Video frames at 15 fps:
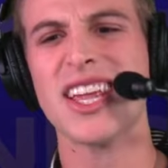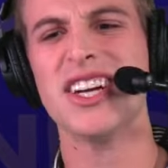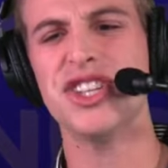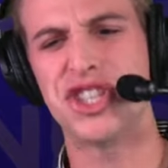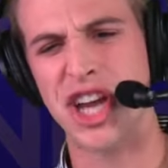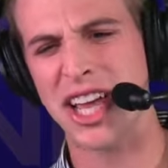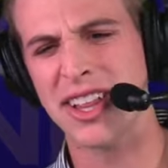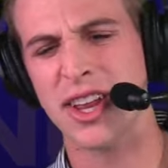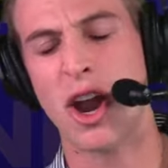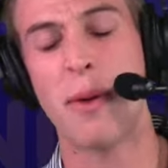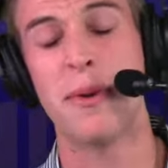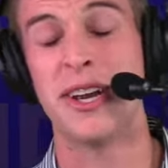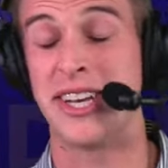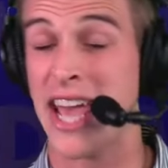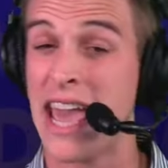Jalyn
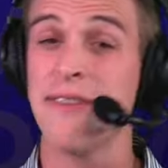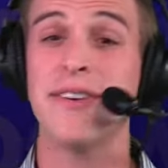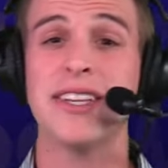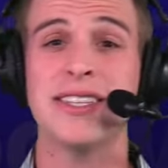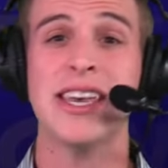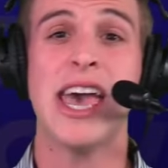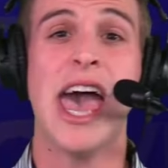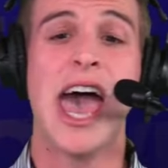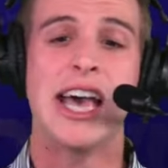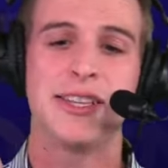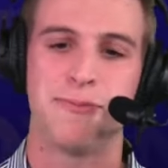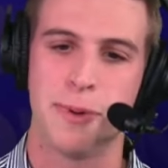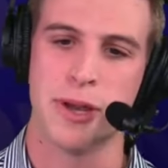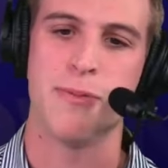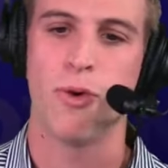Armour-Davis has
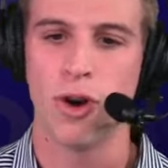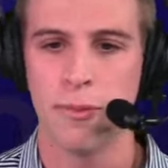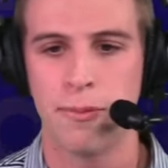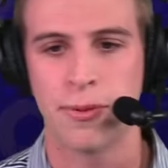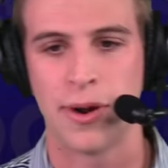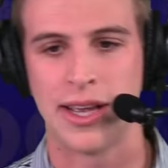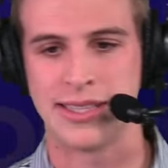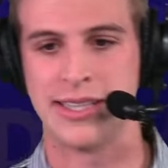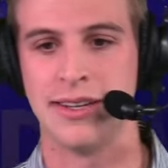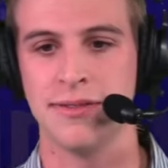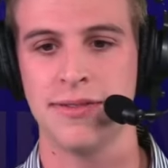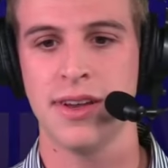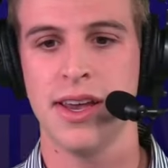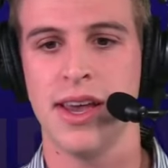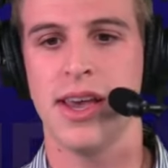been more
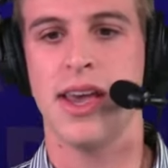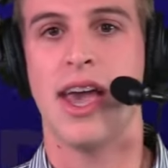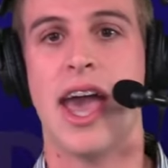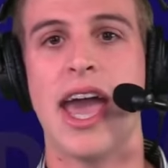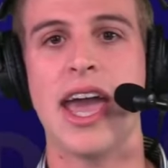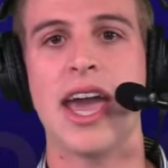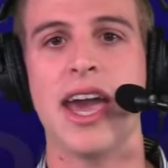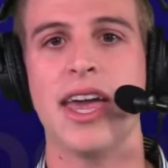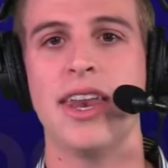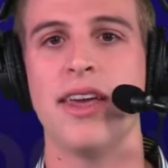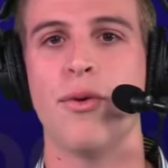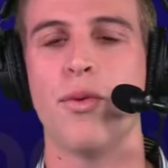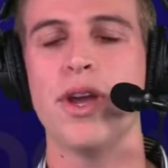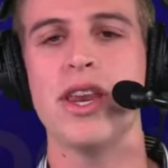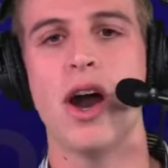impressive. And
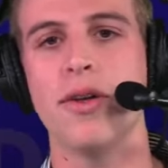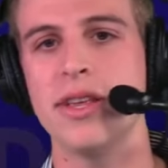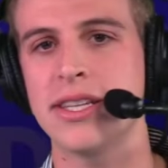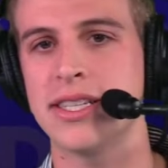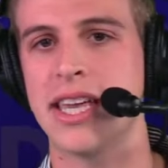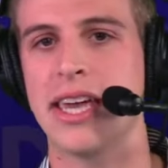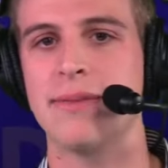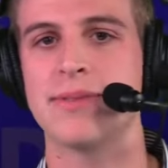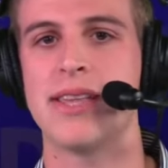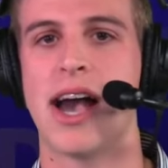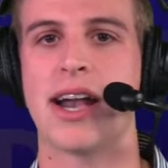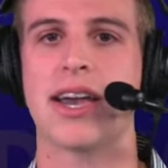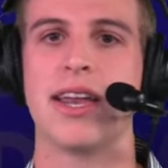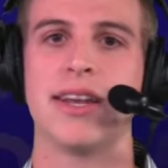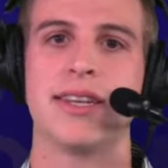we know this team's
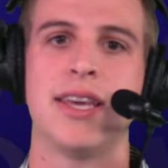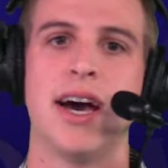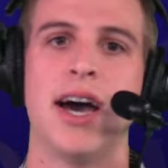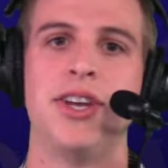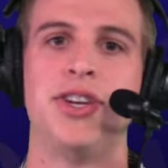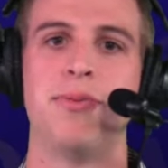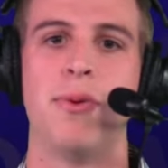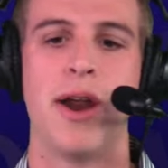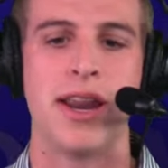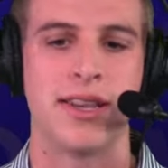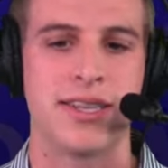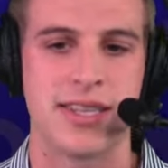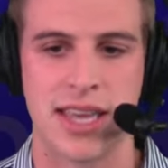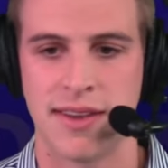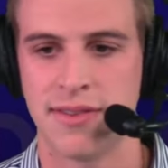not going to touch Brandon
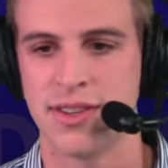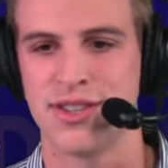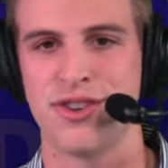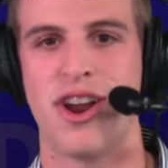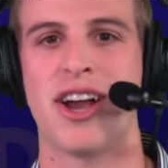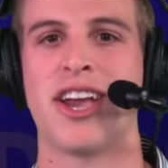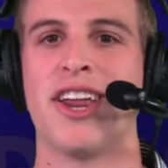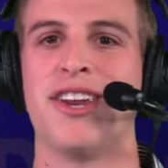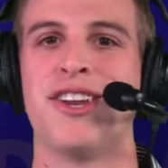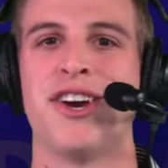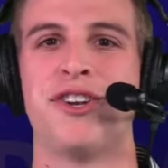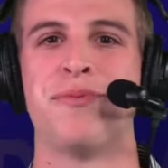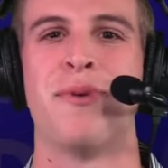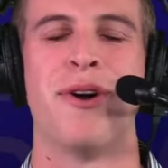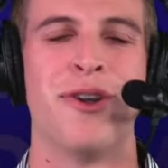Stephens. They're not going to
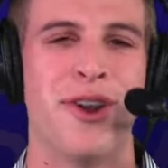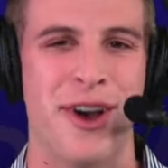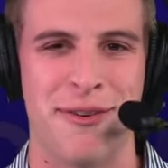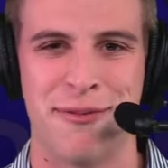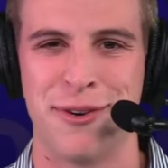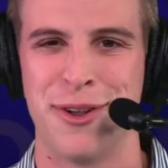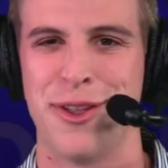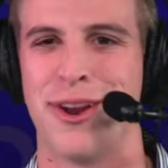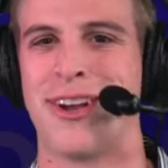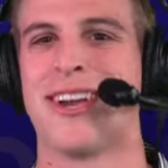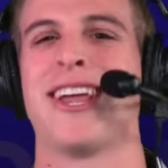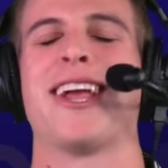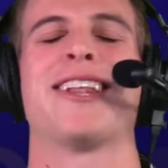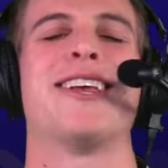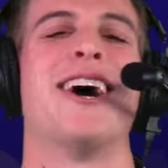touch Marlon Humphrey. They're not
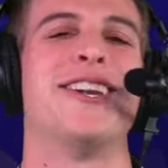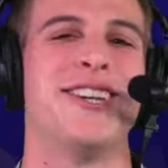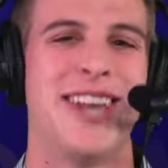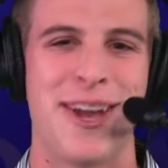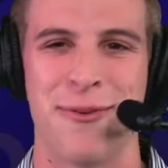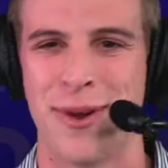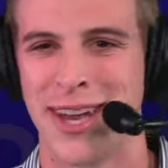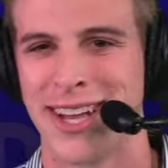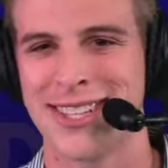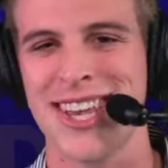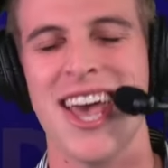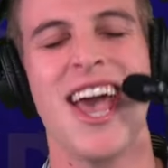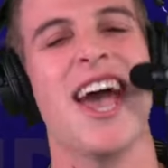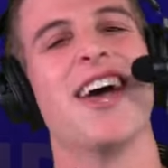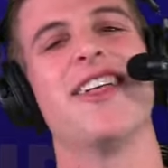going to touch Nate Wiggins.
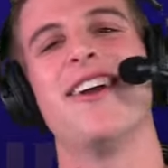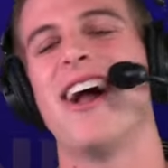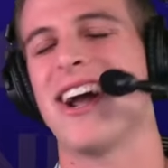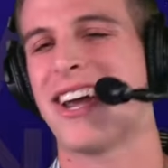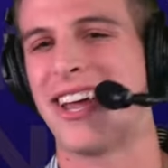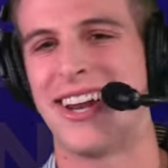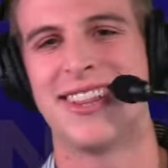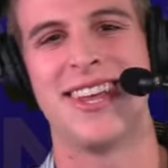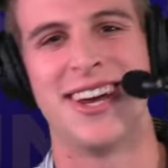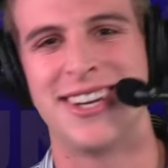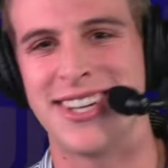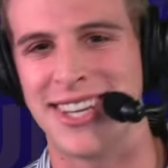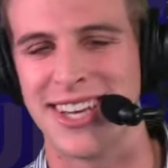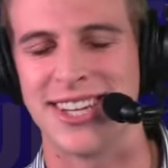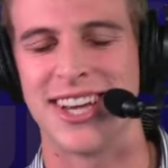And they're not going to touch
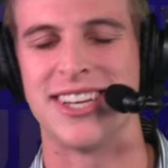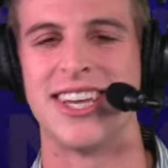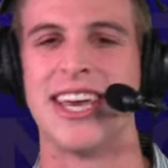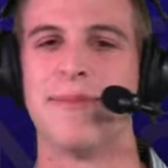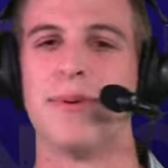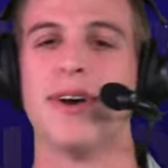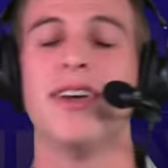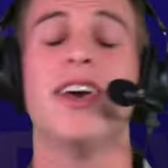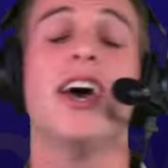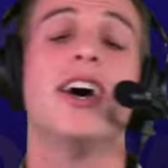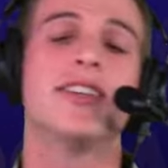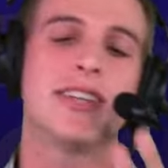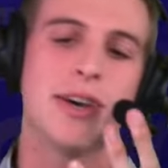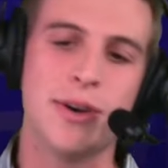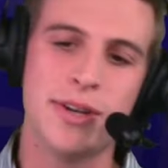TJ Tampa.
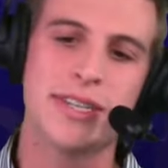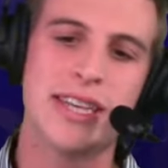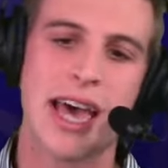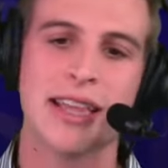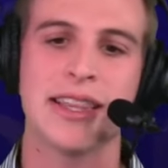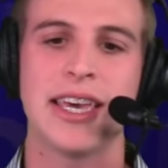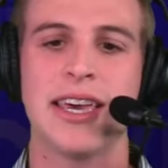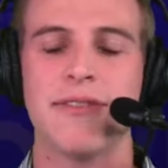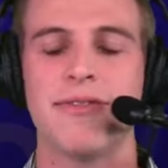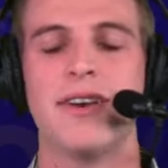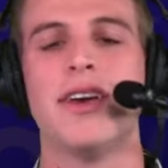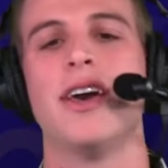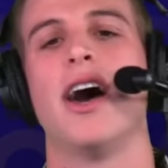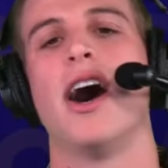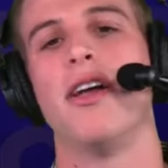So who does that leave?
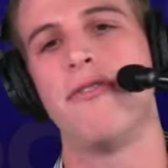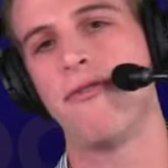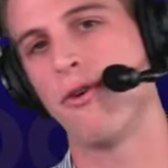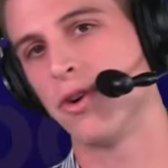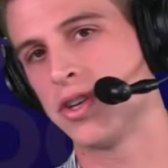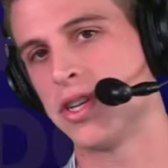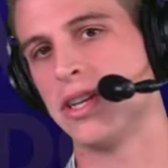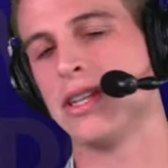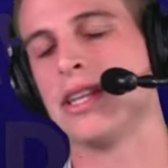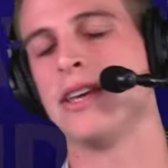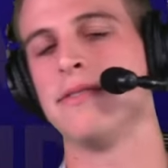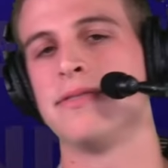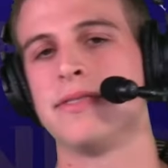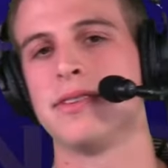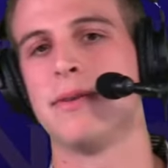Unfortunately,
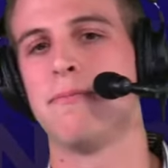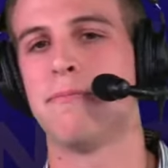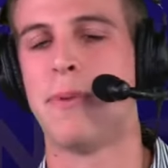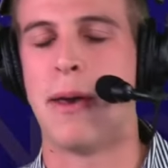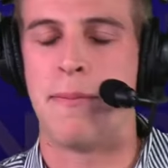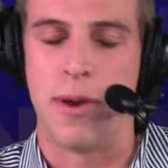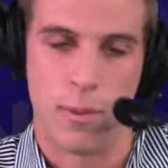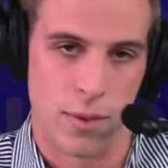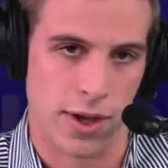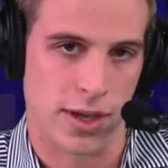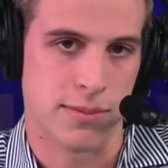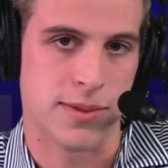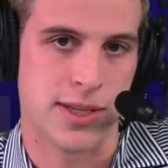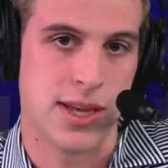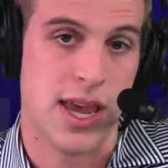leaves Pepe
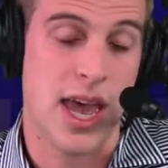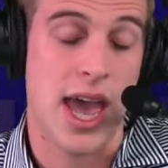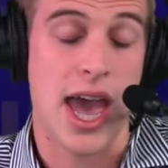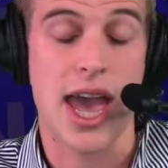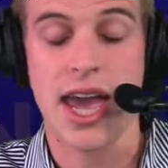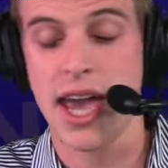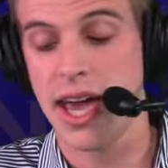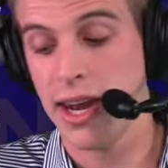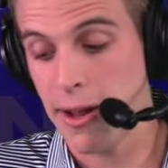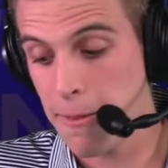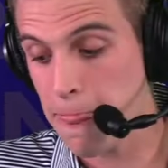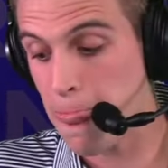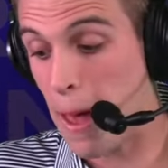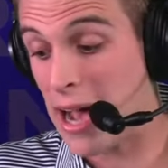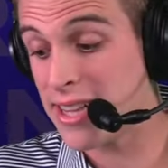Williams. And
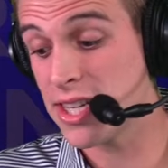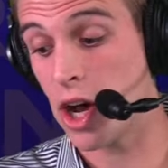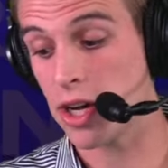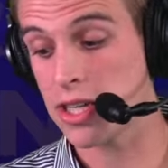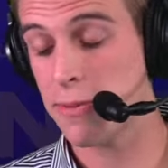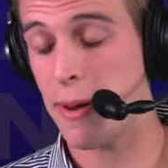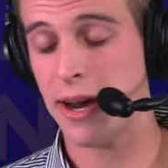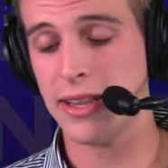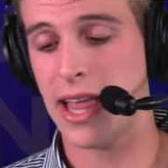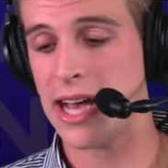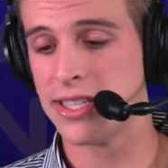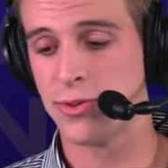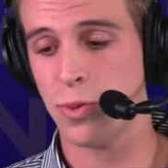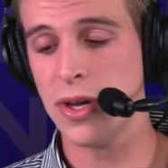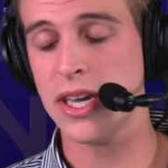I talked about it
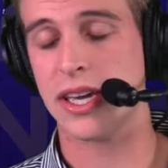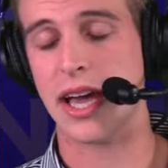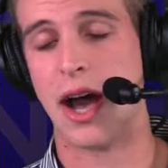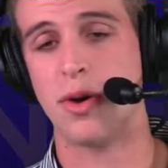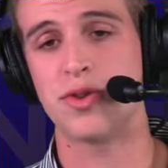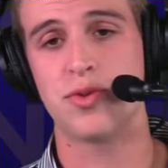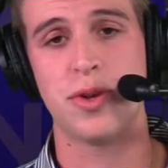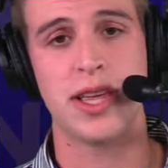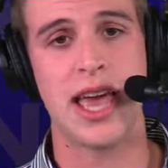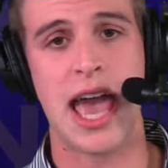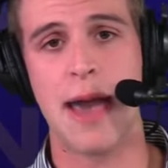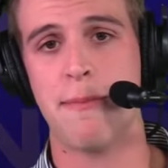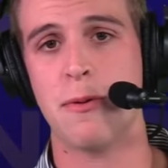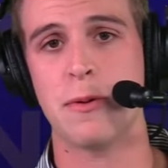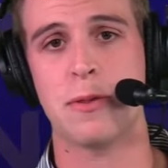last week. I was really
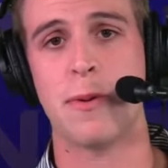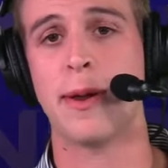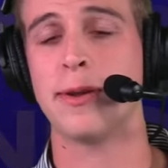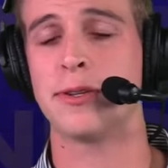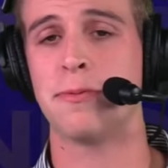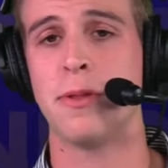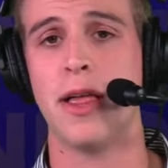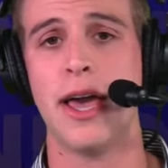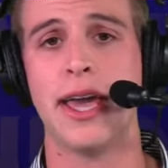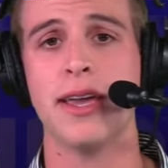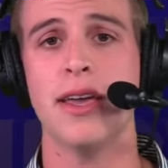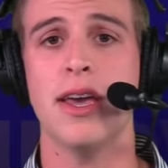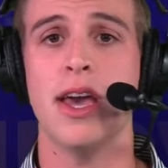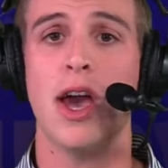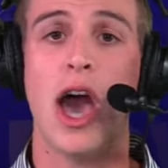happy with the way he was playing,
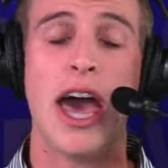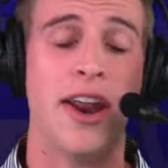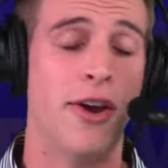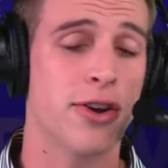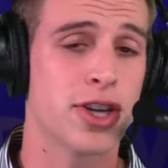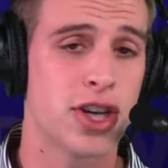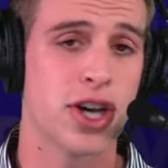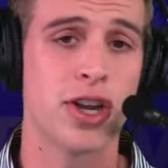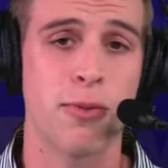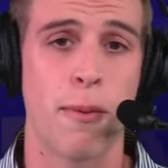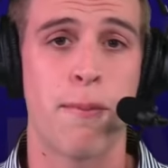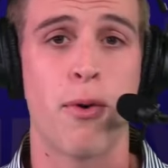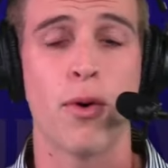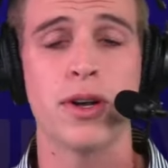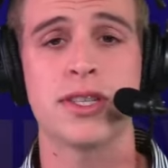had heard good
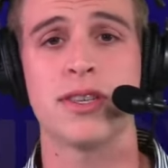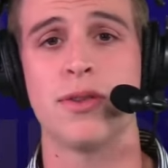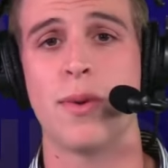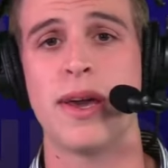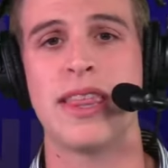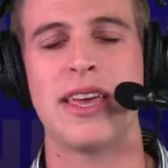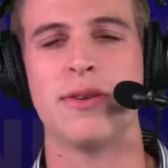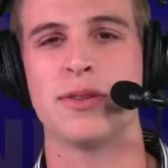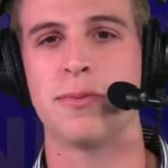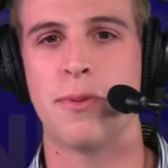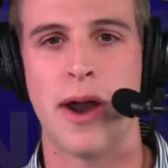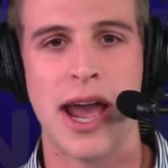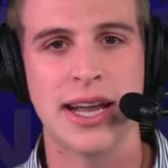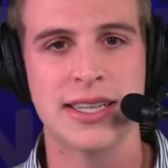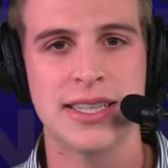reports of the way that he was
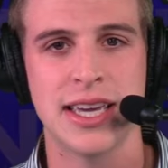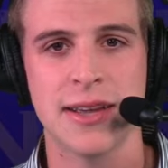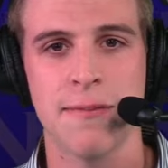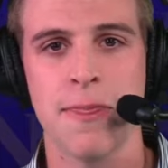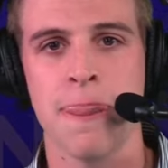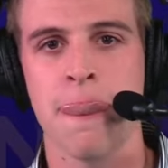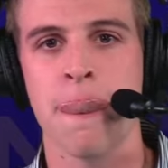practicing.